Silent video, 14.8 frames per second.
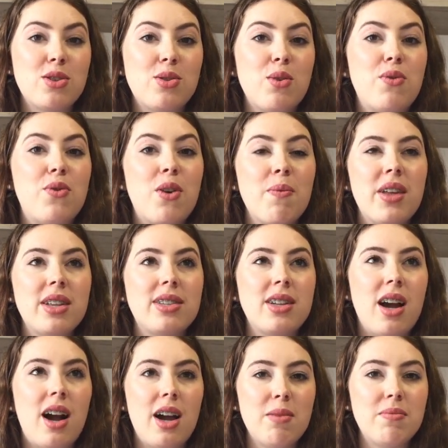So from that
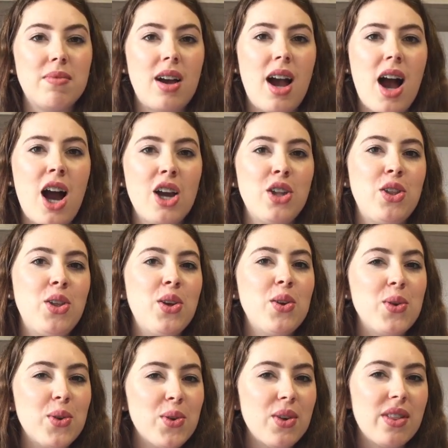time, I
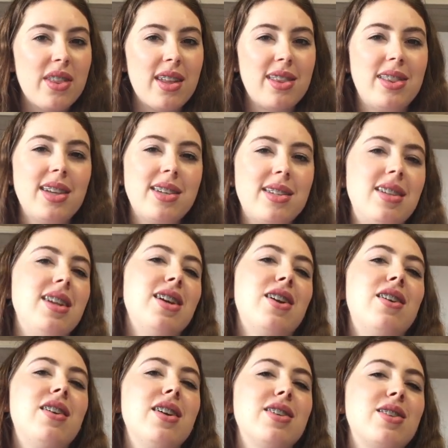knew that this
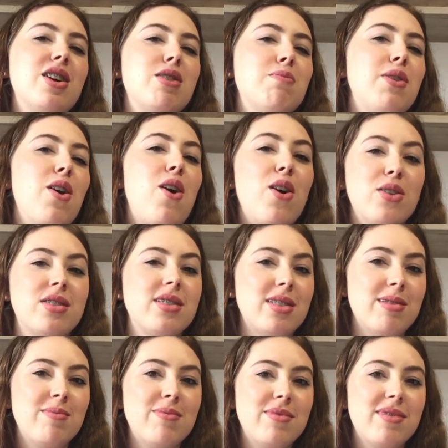year is gonna be
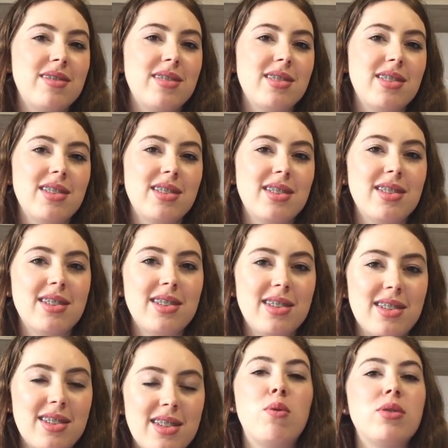awesome.
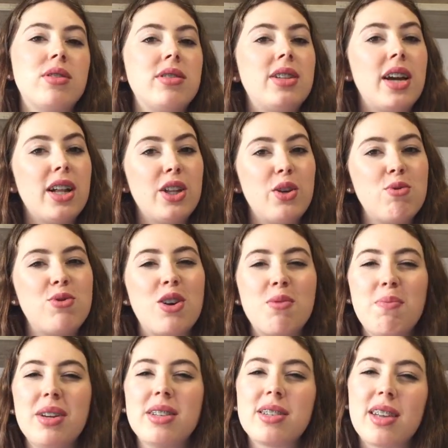I want to tell you, don't be